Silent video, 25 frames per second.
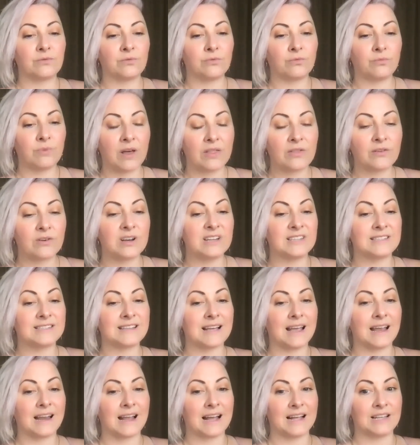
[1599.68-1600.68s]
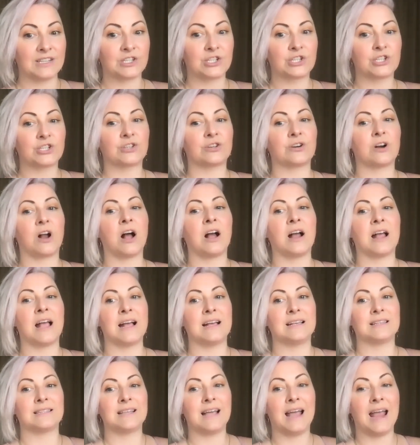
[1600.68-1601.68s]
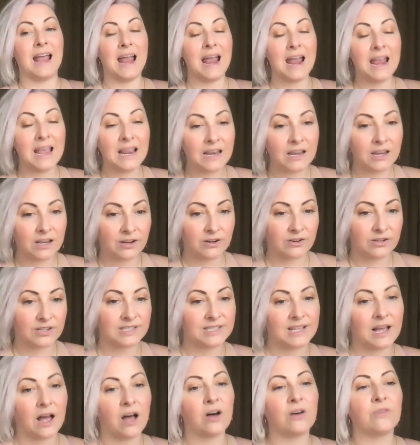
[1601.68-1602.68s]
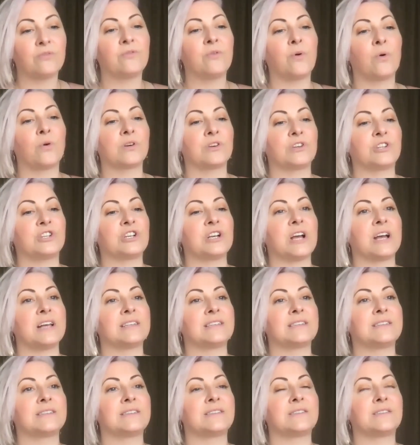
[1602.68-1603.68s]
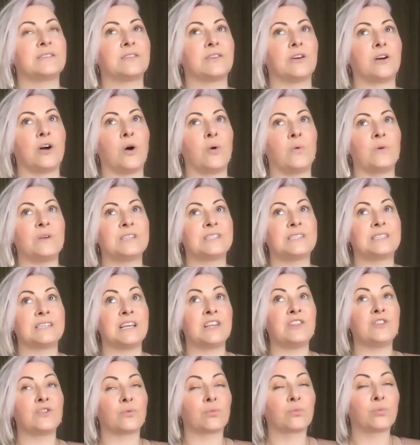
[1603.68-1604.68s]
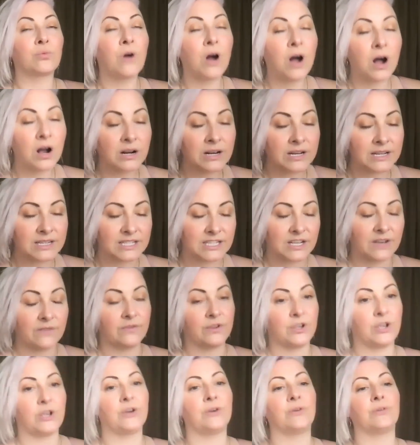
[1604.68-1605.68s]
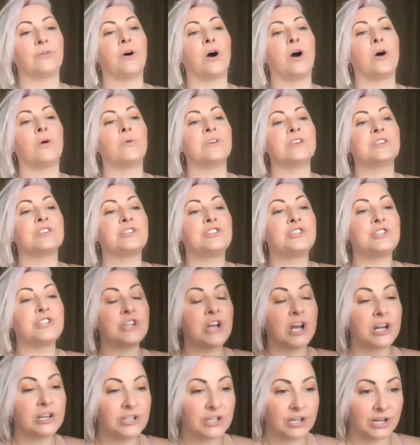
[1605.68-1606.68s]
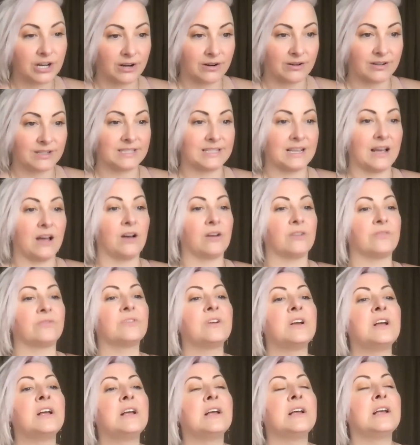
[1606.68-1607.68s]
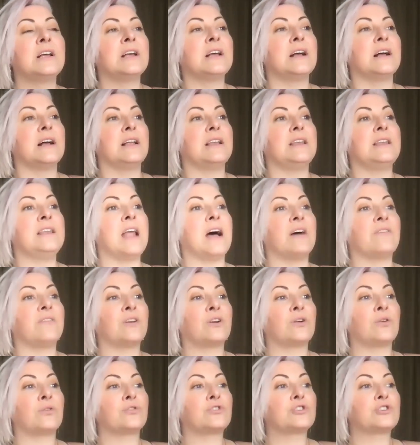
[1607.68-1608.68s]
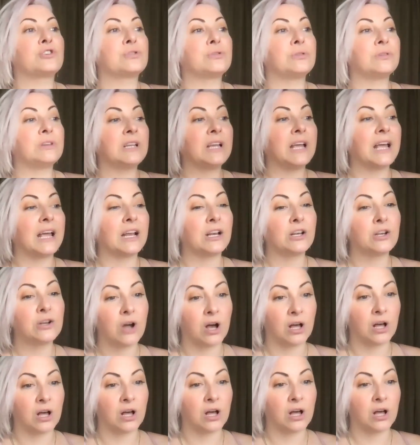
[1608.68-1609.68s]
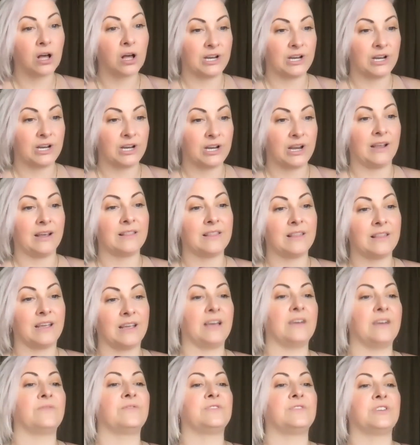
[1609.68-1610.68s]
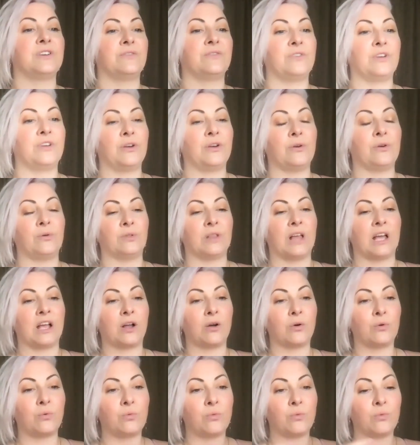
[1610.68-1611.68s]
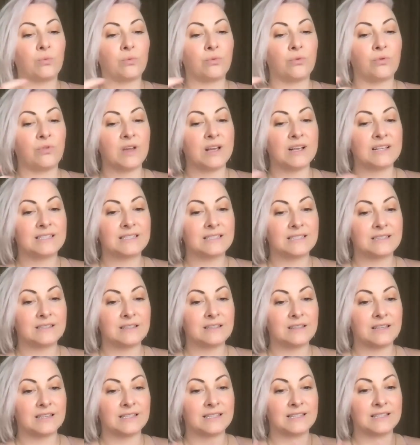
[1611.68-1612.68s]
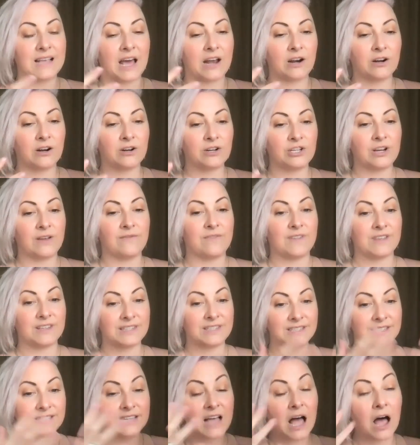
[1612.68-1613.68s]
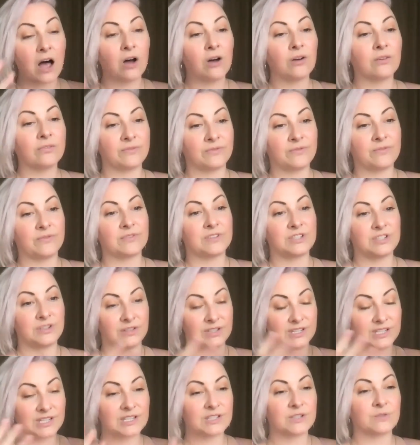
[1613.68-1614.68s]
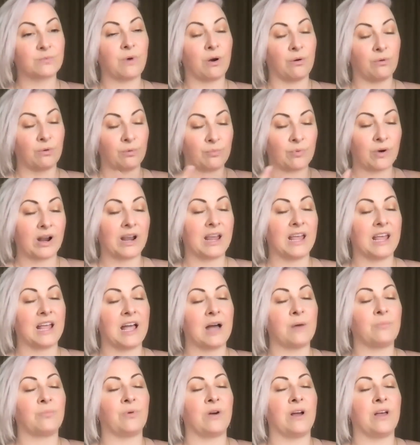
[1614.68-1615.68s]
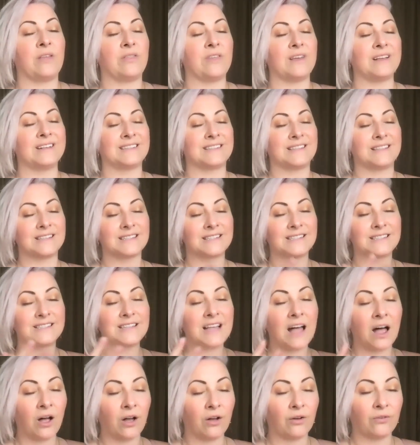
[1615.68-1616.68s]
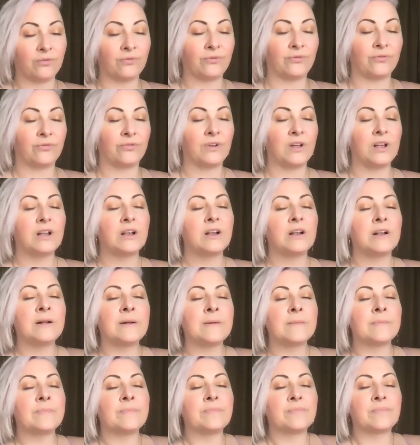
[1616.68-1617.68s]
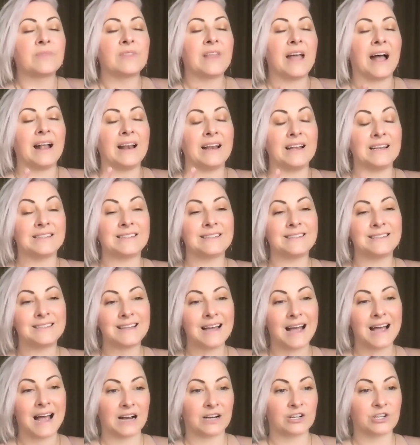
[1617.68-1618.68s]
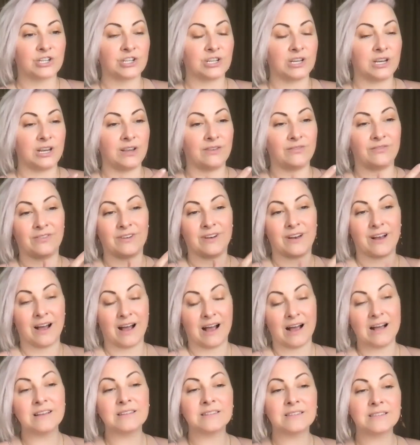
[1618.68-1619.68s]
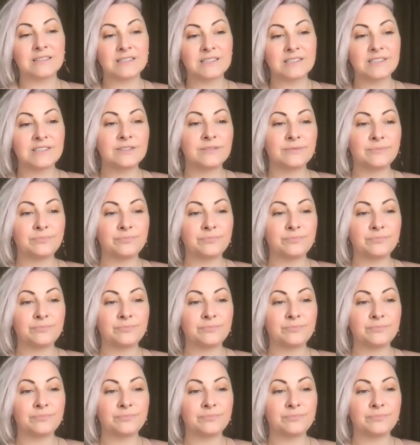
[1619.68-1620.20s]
whether it's like as strong as hating yourself or just always seeing the wrongness of you, always judging yourself, never truly acknowledging the gift of you, like this energy of the self. So this is what we're breaking up with, is the self that isn't actually even us,